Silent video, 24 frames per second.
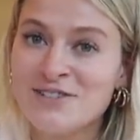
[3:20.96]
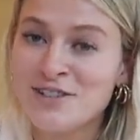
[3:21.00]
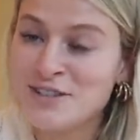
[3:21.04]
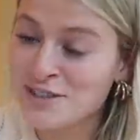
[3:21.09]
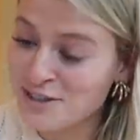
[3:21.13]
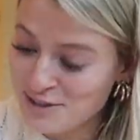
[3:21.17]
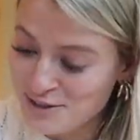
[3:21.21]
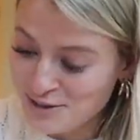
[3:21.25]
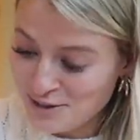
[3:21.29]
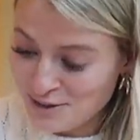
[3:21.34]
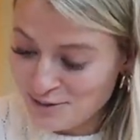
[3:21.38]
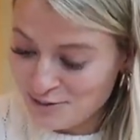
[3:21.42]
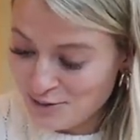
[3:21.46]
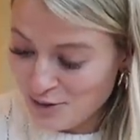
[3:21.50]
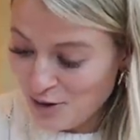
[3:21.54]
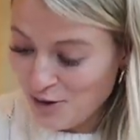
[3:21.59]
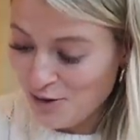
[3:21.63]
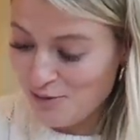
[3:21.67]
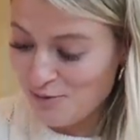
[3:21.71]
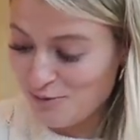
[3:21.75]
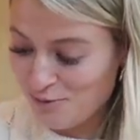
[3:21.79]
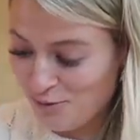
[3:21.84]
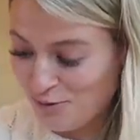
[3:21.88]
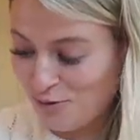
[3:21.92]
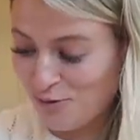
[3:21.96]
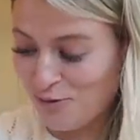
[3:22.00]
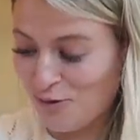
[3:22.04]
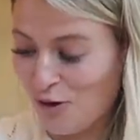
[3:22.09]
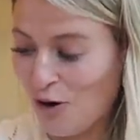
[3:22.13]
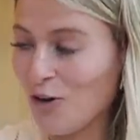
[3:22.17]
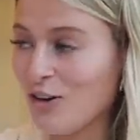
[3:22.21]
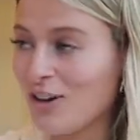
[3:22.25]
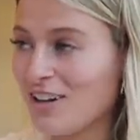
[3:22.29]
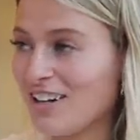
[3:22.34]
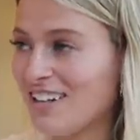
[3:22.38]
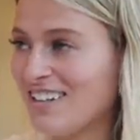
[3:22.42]
we're gonna do a vlog.
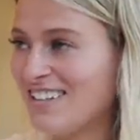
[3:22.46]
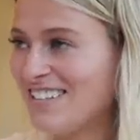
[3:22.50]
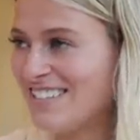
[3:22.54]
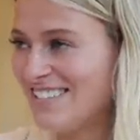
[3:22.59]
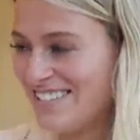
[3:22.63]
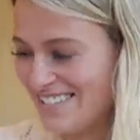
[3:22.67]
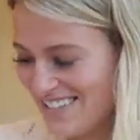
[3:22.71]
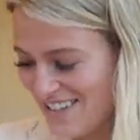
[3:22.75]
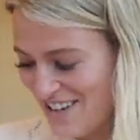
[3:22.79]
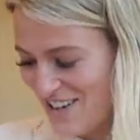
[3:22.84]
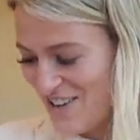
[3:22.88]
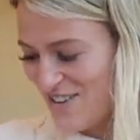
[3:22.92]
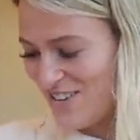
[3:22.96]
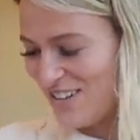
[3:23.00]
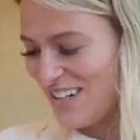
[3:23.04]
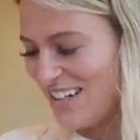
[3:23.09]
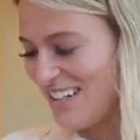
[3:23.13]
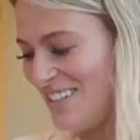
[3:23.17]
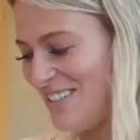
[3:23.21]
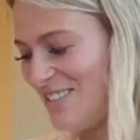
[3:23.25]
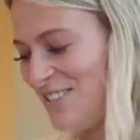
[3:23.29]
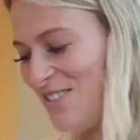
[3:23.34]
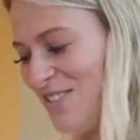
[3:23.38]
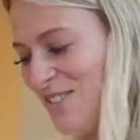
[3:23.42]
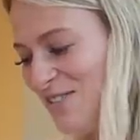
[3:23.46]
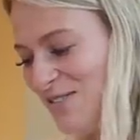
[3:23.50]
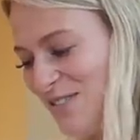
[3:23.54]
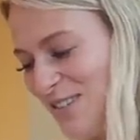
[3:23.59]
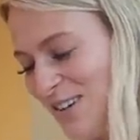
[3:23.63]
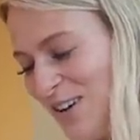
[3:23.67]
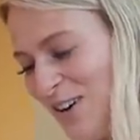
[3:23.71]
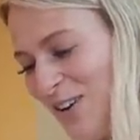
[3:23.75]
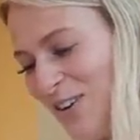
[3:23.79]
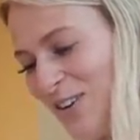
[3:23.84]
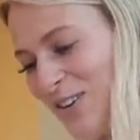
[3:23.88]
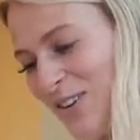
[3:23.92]
We're gonna do a
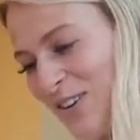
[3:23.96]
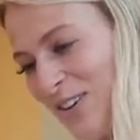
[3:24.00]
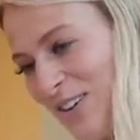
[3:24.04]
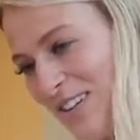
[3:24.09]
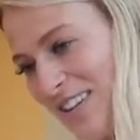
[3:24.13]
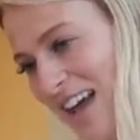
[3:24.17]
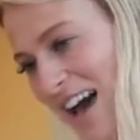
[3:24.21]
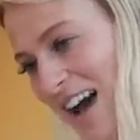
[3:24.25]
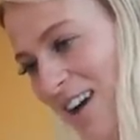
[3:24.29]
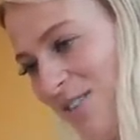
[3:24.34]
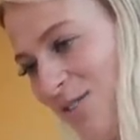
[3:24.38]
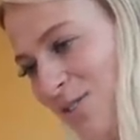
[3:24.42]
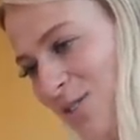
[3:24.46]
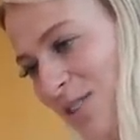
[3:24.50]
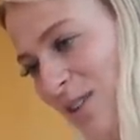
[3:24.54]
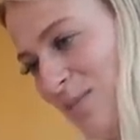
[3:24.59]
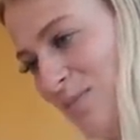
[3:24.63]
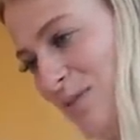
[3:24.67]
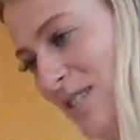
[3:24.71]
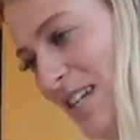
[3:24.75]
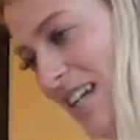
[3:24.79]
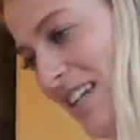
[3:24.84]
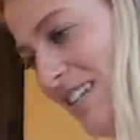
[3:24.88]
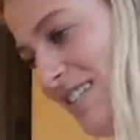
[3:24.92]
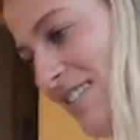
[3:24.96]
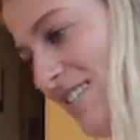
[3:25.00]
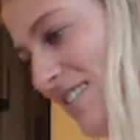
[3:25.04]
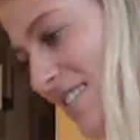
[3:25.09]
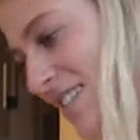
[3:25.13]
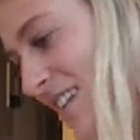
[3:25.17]
vlog on the house updates